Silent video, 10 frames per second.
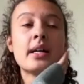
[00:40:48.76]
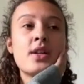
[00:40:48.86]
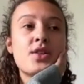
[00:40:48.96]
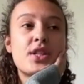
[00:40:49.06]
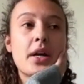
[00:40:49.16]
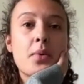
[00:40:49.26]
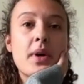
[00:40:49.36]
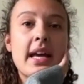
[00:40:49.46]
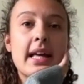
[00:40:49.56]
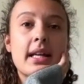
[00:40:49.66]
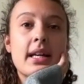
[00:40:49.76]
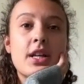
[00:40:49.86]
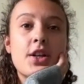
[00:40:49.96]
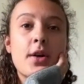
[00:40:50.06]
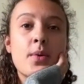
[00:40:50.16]
So,
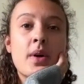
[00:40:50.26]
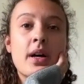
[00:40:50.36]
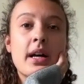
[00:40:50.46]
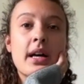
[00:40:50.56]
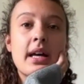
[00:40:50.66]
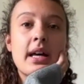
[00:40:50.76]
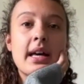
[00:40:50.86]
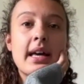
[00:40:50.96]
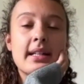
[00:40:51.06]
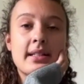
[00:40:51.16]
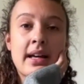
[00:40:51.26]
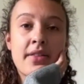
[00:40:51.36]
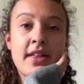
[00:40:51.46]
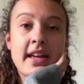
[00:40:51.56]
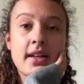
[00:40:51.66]
you know, it's that
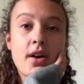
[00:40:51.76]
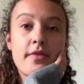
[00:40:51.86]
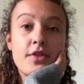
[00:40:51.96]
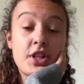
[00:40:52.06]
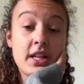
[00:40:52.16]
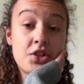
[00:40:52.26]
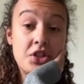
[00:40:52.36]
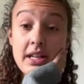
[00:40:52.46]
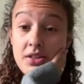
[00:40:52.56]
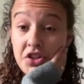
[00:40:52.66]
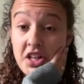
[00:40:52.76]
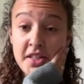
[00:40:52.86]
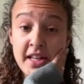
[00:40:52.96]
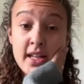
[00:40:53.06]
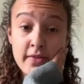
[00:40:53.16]
thing of
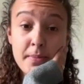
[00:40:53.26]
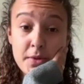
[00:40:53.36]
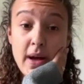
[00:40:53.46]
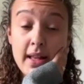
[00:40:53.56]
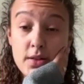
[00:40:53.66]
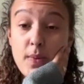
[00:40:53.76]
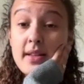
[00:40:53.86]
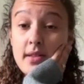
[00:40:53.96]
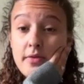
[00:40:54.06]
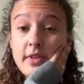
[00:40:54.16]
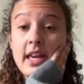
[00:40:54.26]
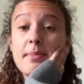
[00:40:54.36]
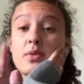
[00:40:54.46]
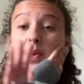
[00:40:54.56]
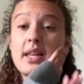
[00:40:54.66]
she's scared of him as well as loving him,
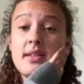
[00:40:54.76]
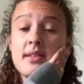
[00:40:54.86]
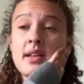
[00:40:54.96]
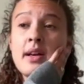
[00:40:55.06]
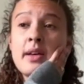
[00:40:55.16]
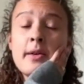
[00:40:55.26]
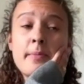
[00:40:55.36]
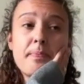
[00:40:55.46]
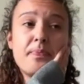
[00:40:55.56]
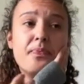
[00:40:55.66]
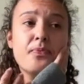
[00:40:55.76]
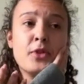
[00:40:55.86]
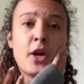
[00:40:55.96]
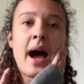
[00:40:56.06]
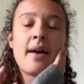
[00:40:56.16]
as well as,
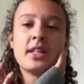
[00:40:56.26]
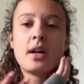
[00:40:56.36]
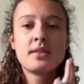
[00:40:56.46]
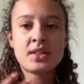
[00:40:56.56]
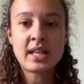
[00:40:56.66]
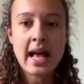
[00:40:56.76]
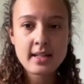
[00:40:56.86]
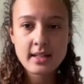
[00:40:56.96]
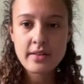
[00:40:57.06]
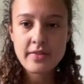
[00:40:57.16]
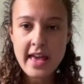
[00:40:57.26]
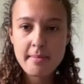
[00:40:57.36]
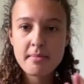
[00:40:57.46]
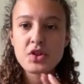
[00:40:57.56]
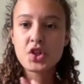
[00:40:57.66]
having the understanding of him.